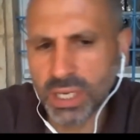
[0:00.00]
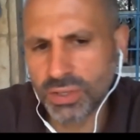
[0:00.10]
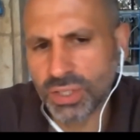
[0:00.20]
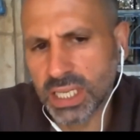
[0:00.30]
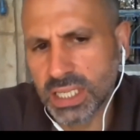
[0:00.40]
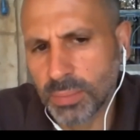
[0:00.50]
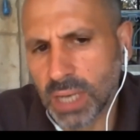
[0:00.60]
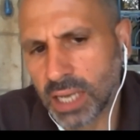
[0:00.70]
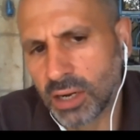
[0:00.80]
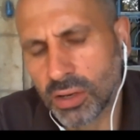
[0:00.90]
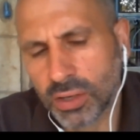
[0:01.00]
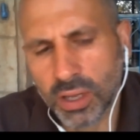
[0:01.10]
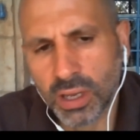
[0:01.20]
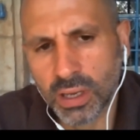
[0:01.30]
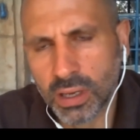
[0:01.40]
shed some light on,
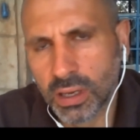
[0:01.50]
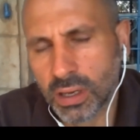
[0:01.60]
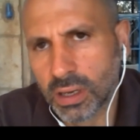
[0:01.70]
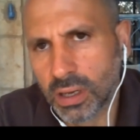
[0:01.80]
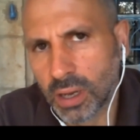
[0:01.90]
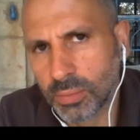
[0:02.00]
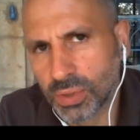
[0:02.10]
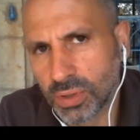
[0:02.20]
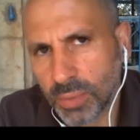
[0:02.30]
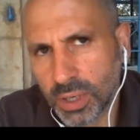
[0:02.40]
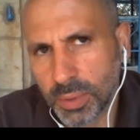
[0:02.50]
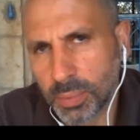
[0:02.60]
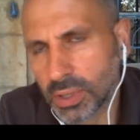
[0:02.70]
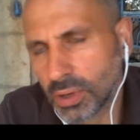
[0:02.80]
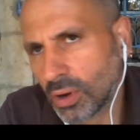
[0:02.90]
I'm sure there are many people
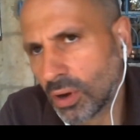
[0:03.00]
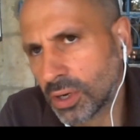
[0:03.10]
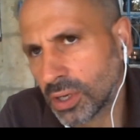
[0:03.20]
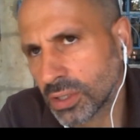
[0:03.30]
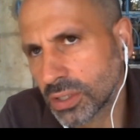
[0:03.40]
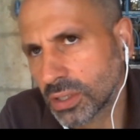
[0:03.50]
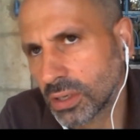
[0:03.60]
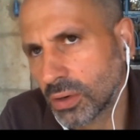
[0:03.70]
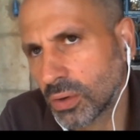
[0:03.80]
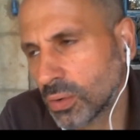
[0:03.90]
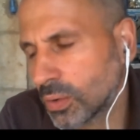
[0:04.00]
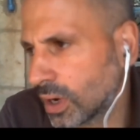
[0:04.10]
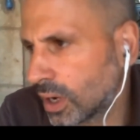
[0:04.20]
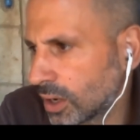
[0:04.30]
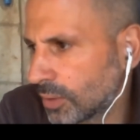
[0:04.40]
in our audience who
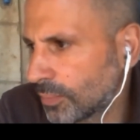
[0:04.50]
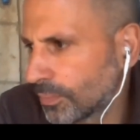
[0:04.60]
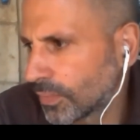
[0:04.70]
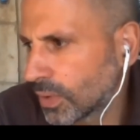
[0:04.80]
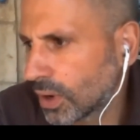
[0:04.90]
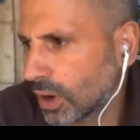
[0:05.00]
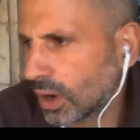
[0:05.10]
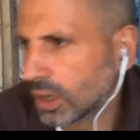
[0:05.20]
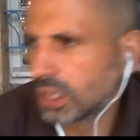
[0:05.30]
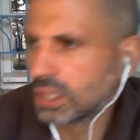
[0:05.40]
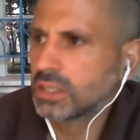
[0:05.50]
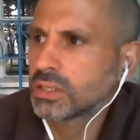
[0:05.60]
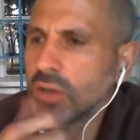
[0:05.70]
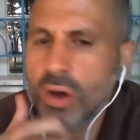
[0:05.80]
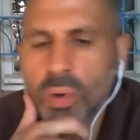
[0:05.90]
are keen to
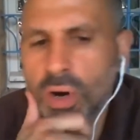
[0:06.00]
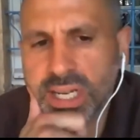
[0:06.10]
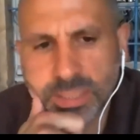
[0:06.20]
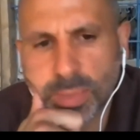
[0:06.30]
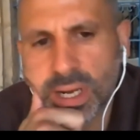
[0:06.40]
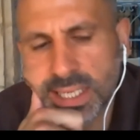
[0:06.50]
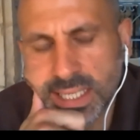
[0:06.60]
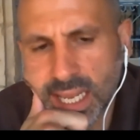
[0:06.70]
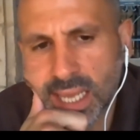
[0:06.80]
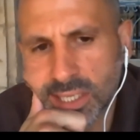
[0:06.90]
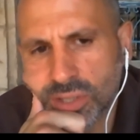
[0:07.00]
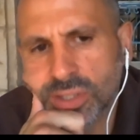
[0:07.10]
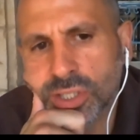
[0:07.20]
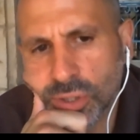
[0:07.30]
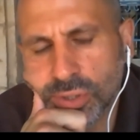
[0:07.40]
know where Hezbollah stands on
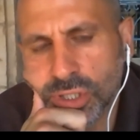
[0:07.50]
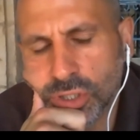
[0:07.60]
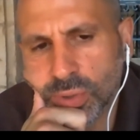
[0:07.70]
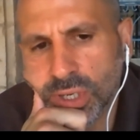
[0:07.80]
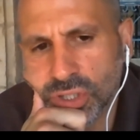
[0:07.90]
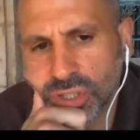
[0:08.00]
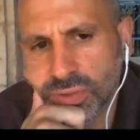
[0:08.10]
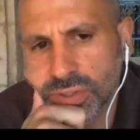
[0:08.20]
this whole situation.